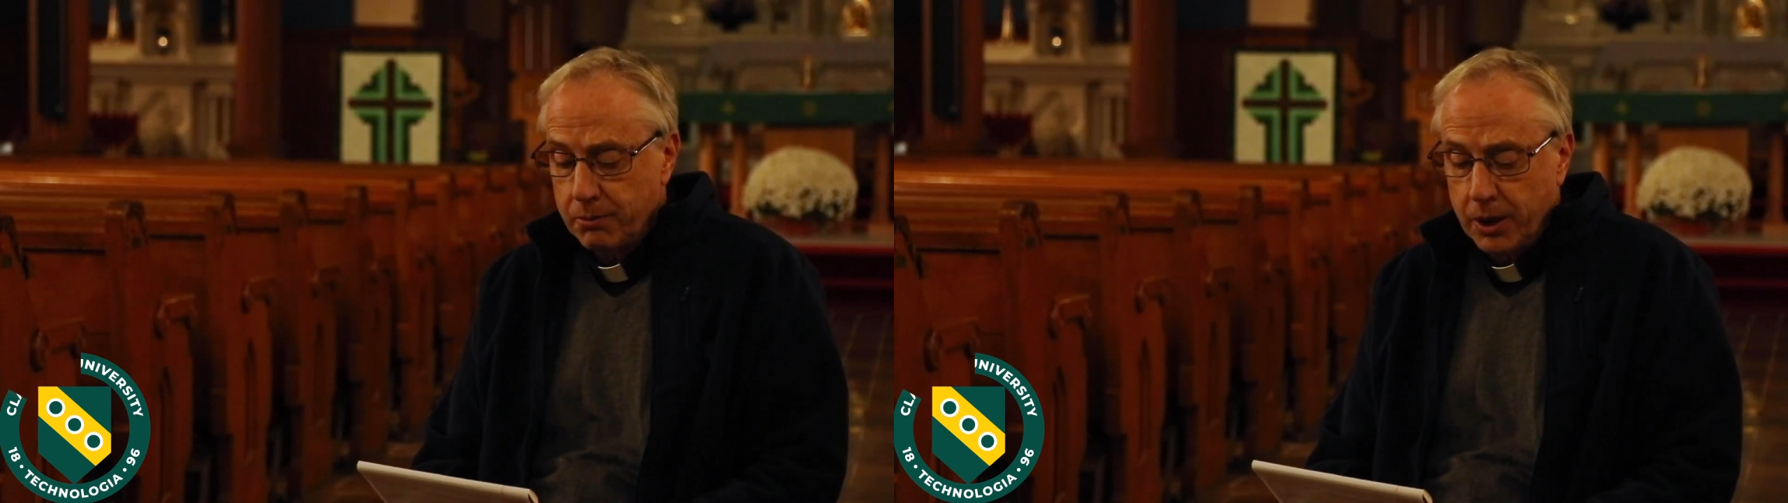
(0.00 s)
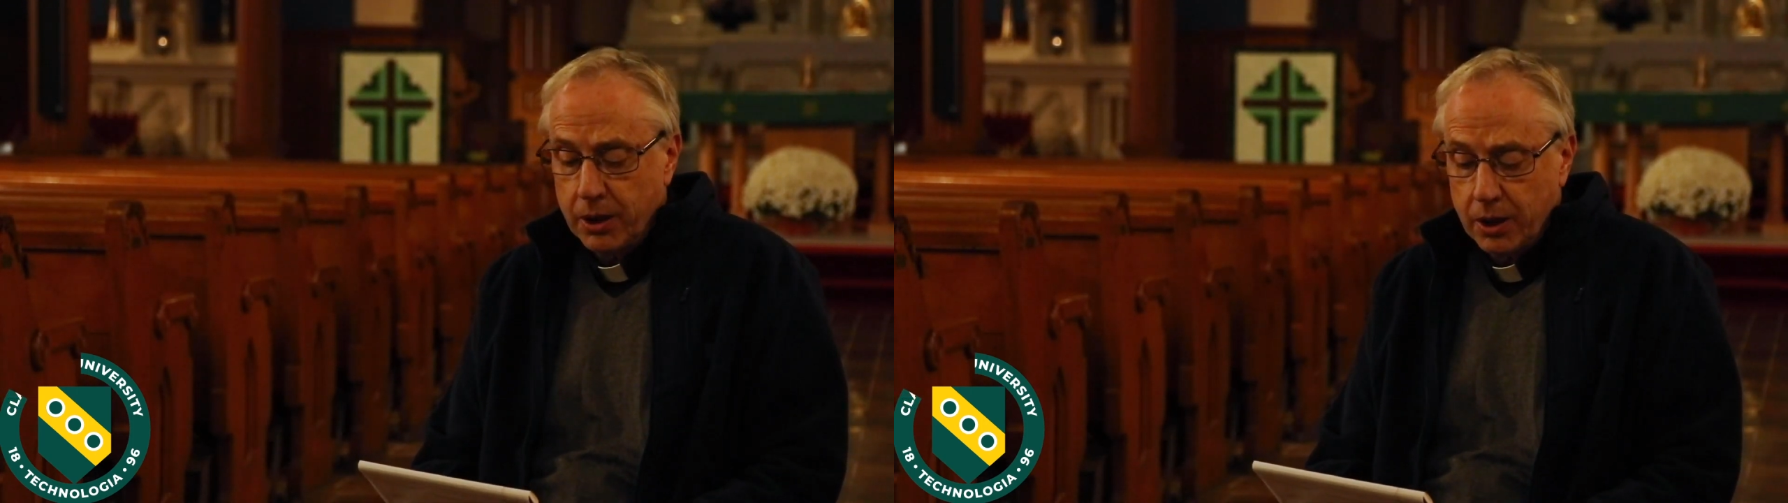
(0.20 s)

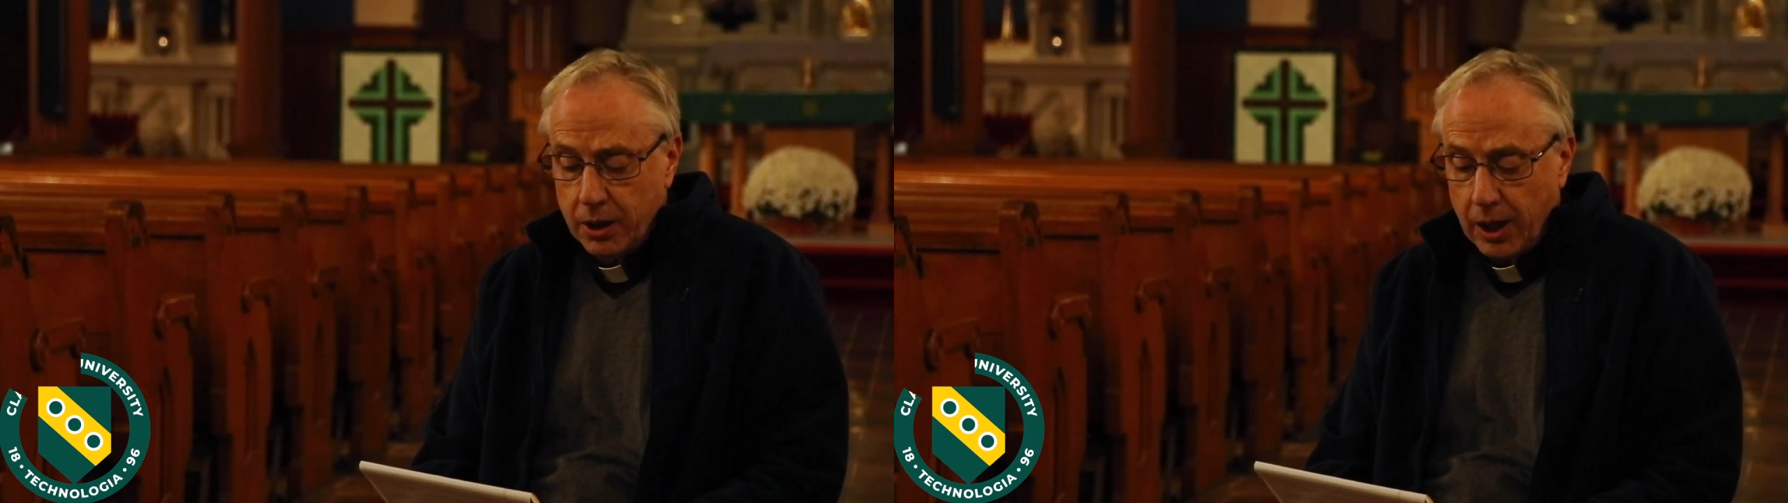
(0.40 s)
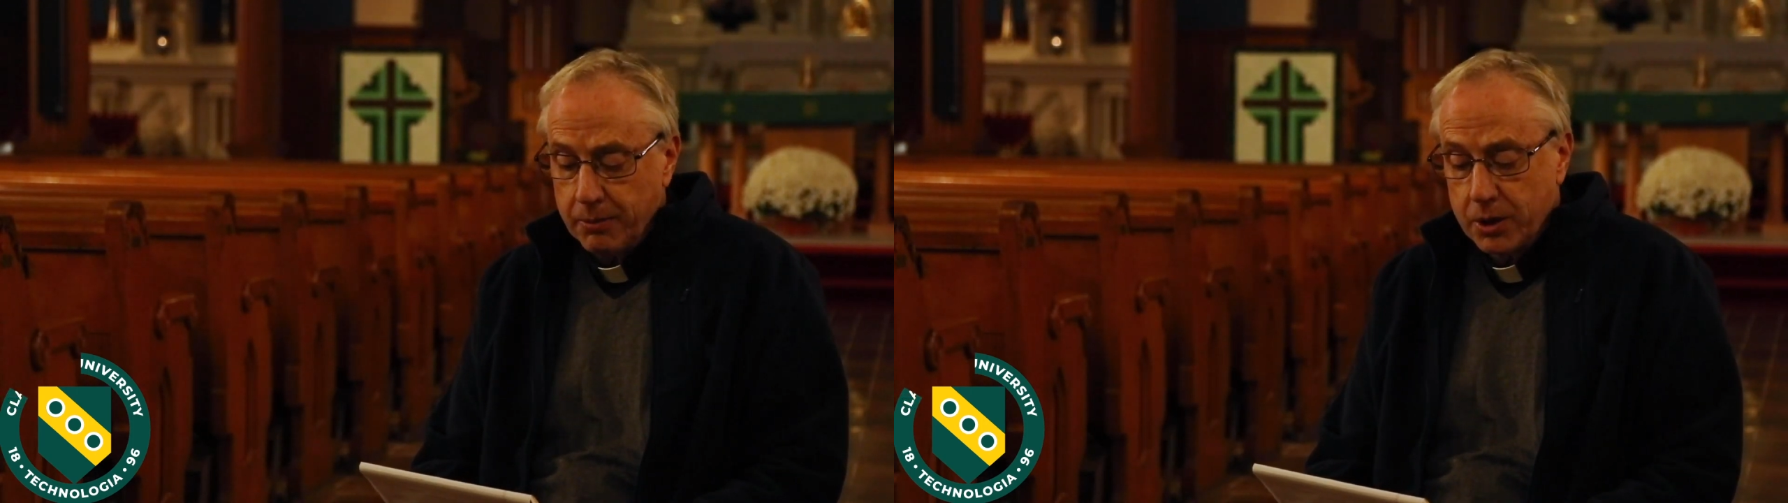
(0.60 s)
make
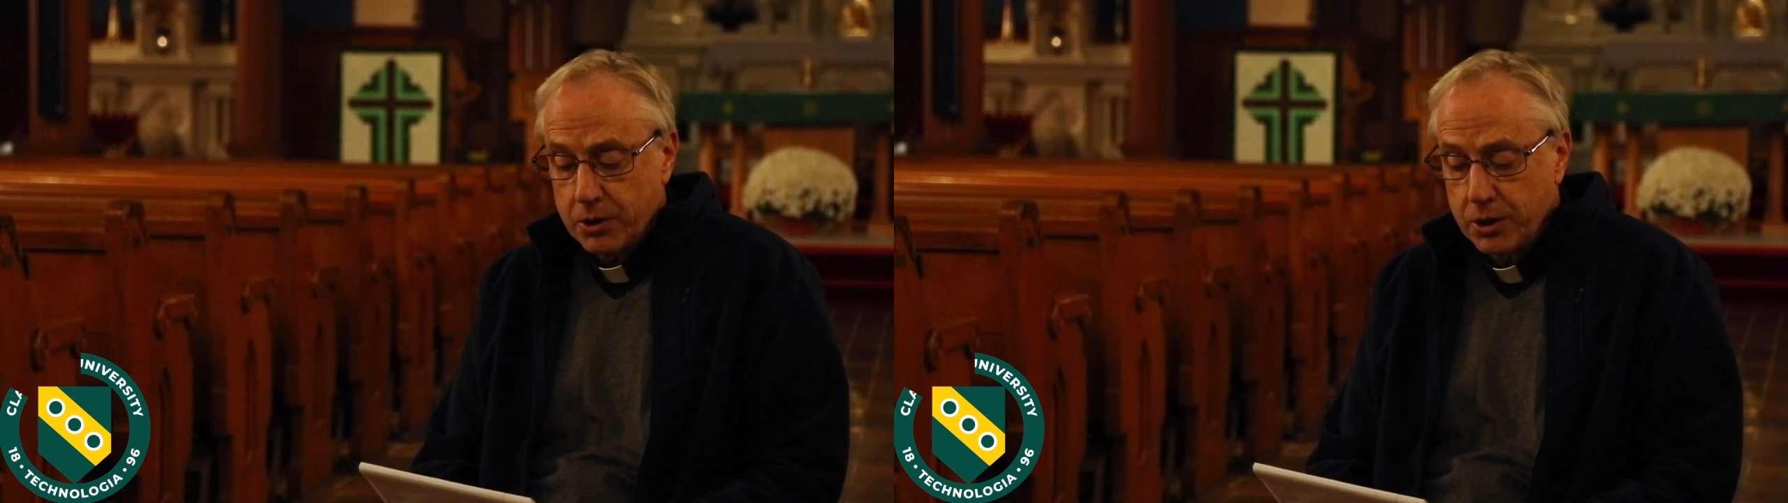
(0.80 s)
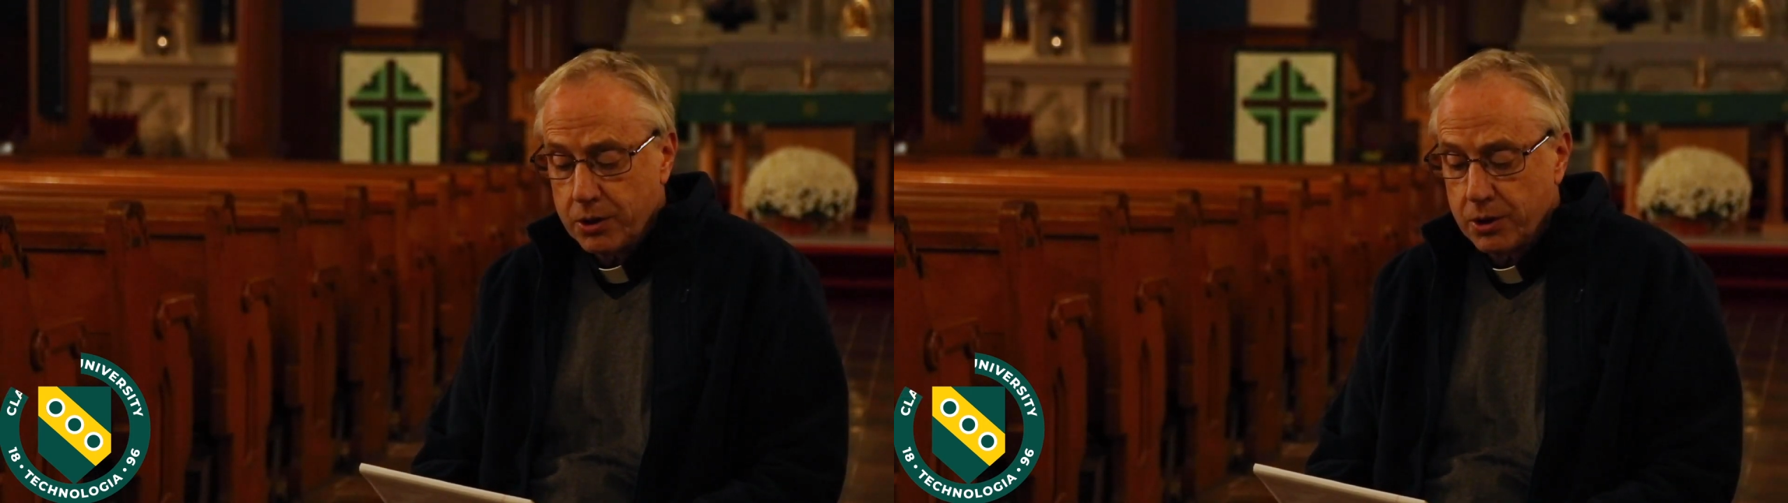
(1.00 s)
economic
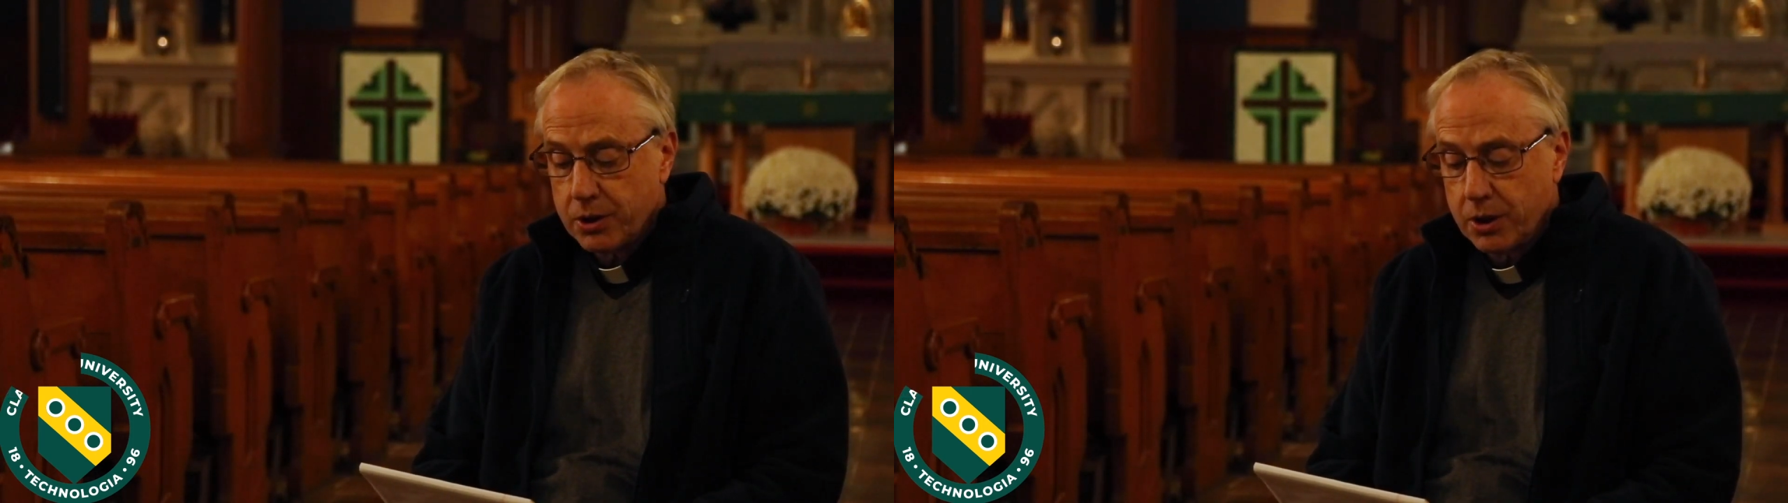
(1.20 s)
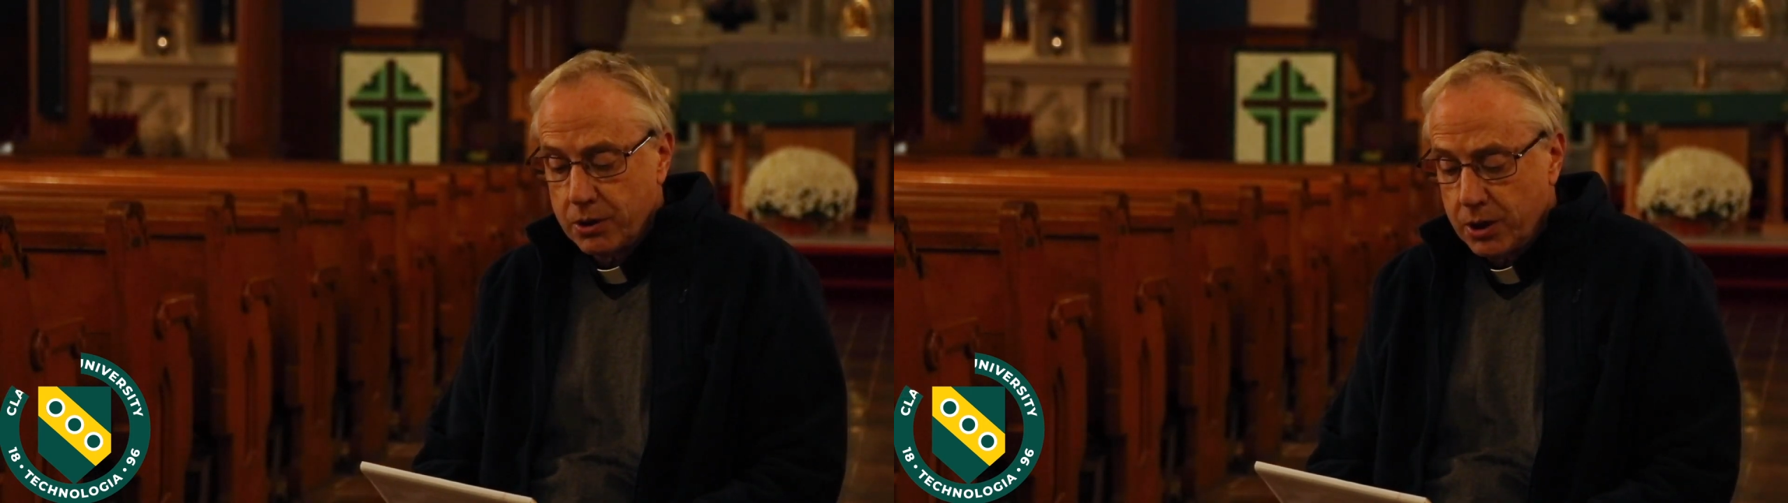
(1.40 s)

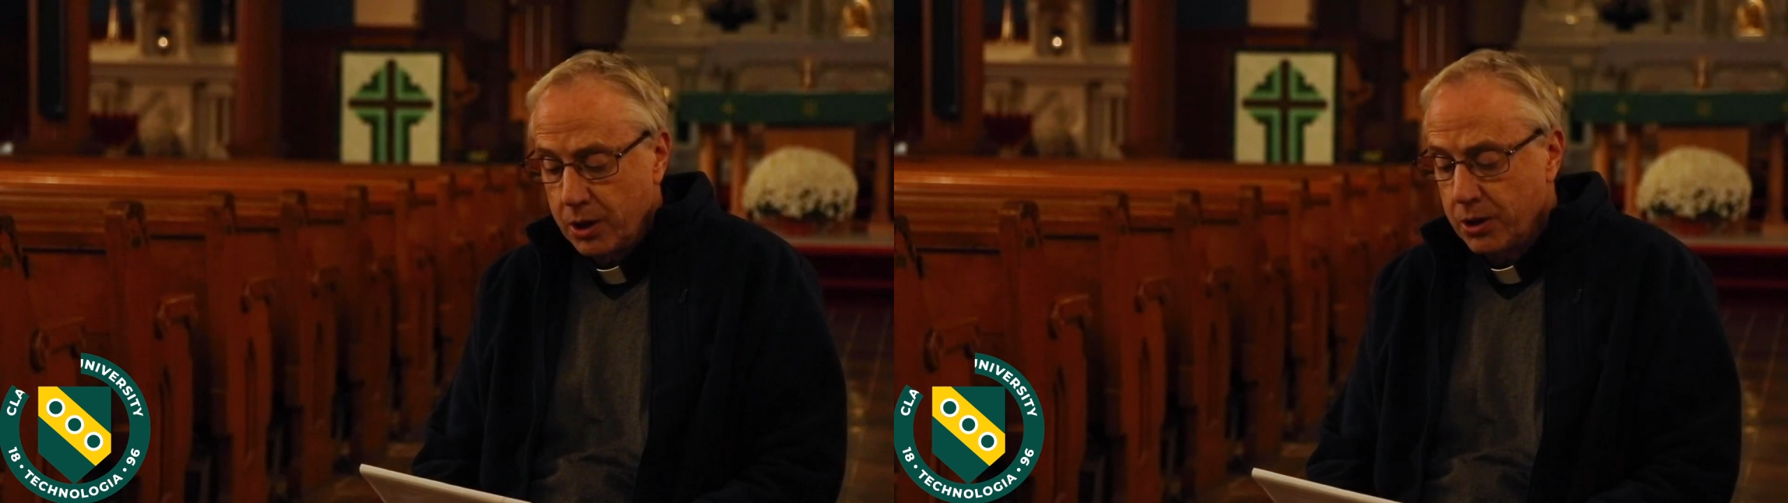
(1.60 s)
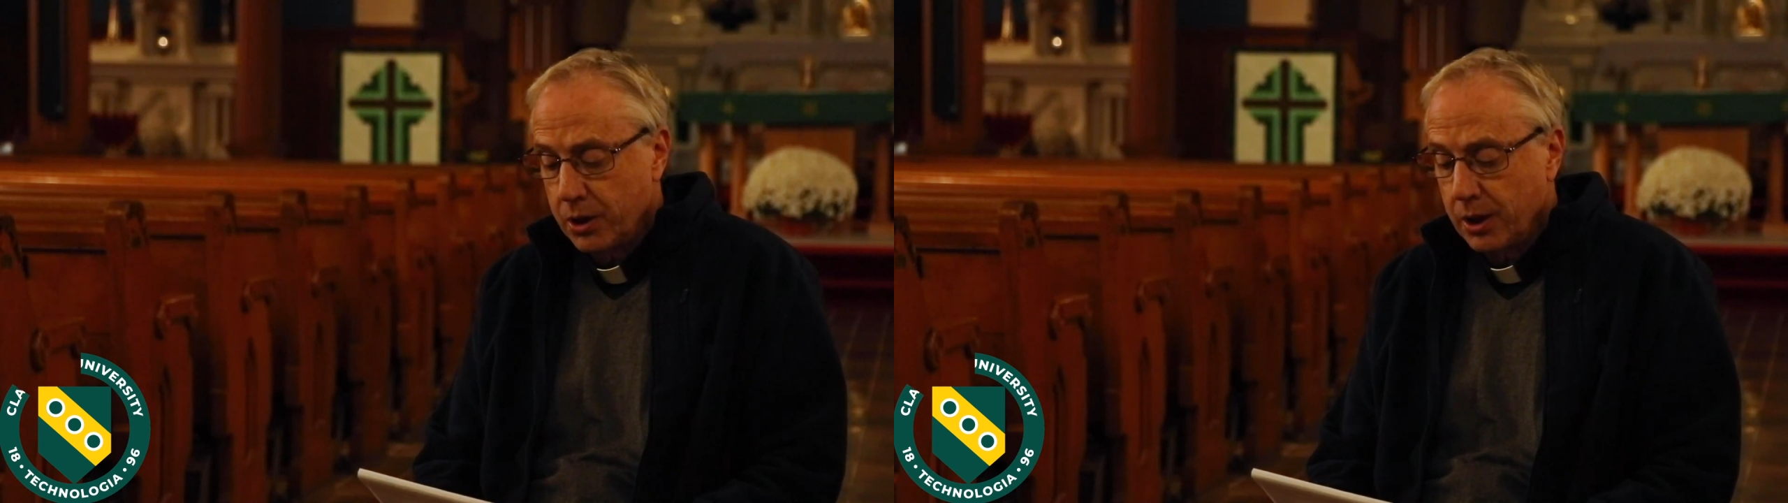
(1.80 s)
assistance
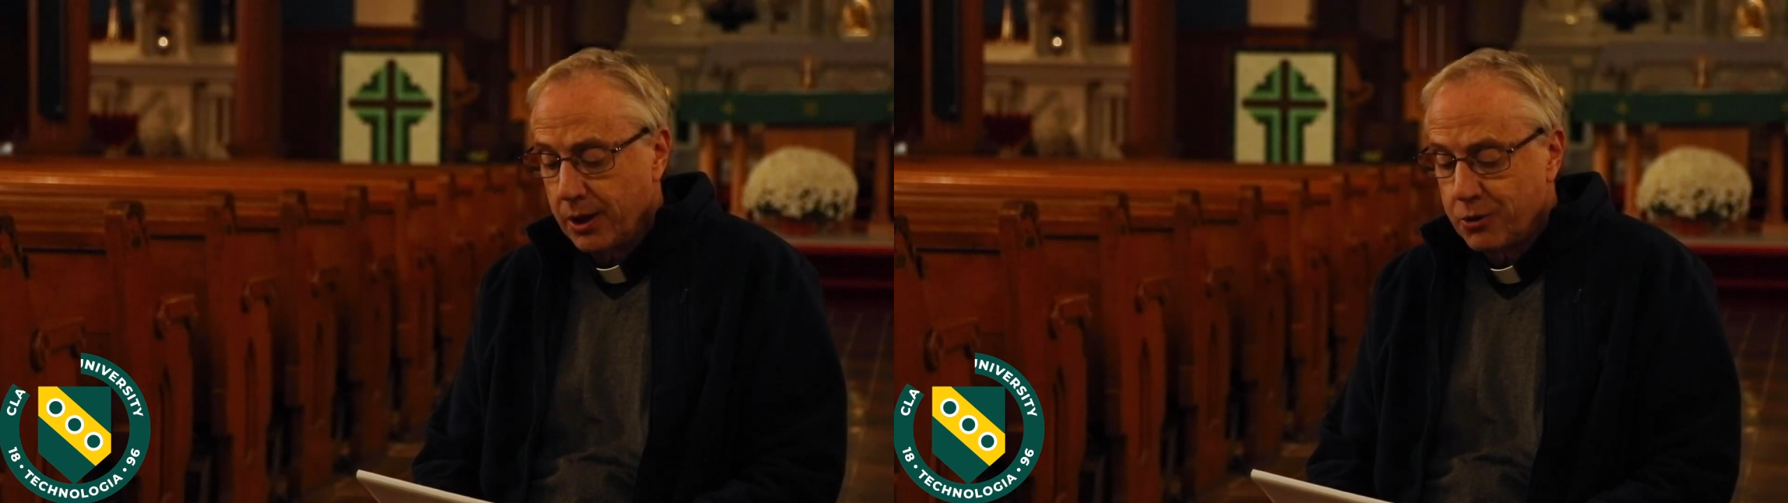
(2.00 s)
contingent